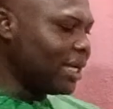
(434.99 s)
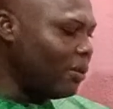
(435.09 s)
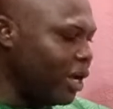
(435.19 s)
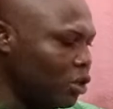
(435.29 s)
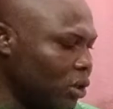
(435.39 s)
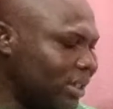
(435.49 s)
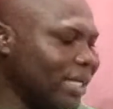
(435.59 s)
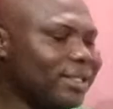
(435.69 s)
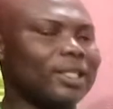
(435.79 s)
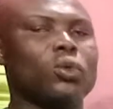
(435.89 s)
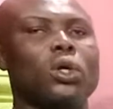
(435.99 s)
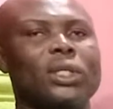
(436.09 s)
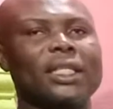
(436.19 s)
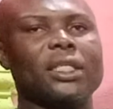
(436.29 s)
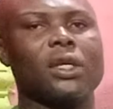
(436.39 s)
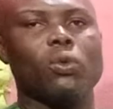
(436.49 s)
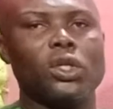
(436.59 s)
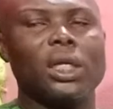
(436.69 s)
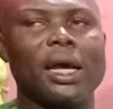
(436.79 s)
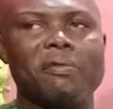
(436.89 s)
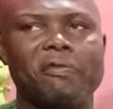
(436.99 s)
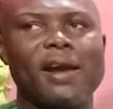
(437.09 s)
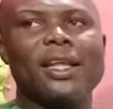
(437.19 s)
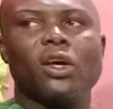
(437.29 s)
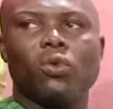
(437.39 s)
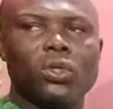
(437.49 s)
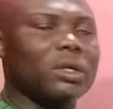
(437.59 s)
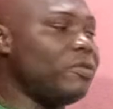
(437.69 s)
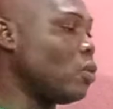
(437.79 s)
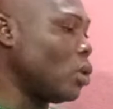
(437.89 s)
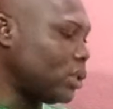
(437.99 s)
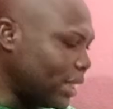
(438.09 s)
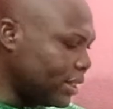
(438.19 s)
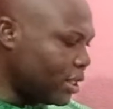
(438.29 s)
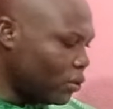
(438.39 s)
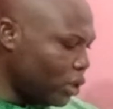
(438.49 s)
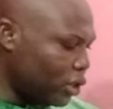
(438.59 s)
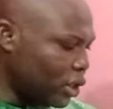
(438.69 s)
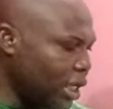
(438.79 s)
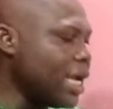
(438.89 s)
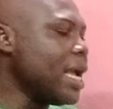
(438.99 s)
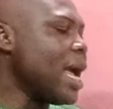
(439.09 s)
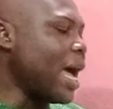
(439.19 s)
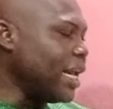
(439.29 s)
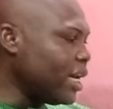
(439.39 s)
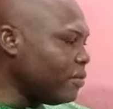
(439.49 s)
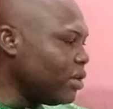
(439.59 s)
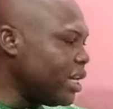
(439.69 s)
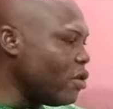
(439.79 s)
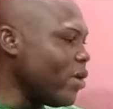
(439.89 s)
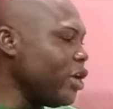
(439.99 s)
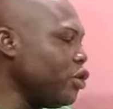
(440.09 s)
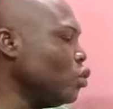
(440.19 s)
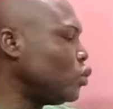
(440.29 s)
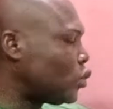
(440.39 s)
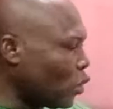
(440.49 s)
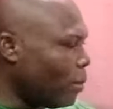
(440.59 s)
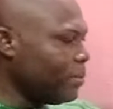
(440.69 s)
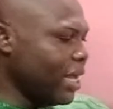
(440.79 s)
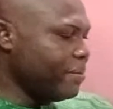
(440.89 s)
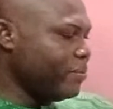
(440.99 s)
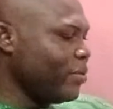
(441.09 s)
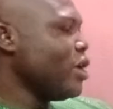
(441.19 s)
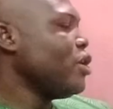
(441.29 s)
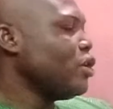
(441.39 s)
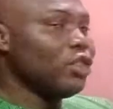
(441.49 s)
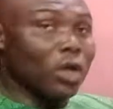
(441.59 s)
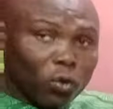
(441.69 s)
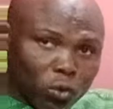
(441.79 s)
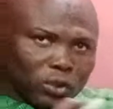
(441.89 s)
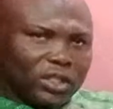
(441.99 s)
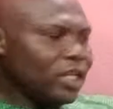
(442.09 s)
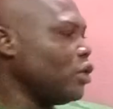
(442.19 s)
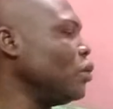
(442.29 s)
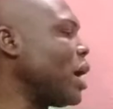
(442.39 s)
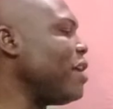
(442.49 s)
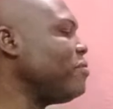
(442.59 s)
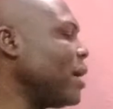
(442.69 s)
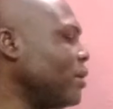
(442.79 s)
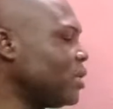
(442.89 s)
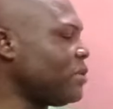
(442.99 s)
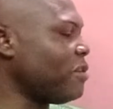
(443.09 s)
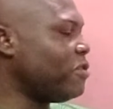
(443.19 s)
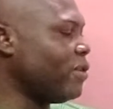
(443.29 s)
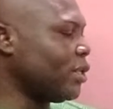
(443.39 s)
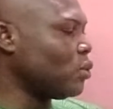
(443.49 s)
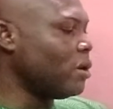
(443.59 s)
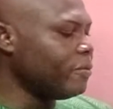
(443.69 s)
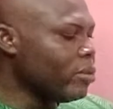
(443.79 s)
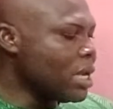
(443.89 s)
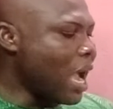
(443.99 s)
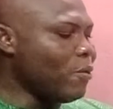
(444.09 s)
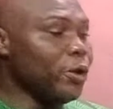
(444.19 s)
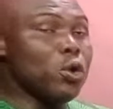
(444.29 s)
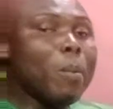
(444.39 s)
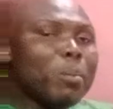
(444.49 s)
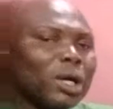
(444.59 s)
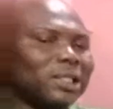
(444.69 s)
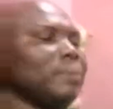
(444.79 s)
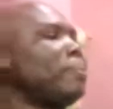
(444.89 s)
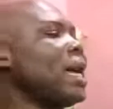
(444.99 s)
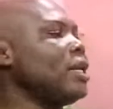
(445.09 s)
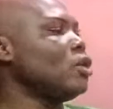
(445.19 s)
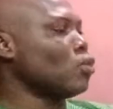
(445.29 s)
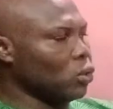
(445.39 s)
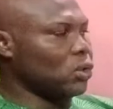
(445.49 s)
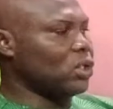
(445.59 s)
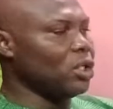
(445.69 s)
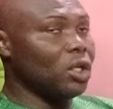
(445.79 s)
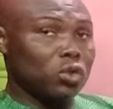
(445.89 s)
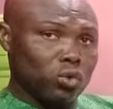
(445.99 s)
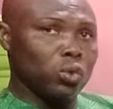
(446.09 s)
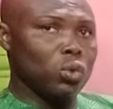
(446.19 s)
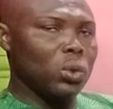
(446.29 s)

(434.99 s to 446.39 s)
when you take this quadratic equation and find the roots of the quadratic equation, at the end of the day, when you sum them, the roots, you have minus 5 over 12. And when you multiply the roots, the two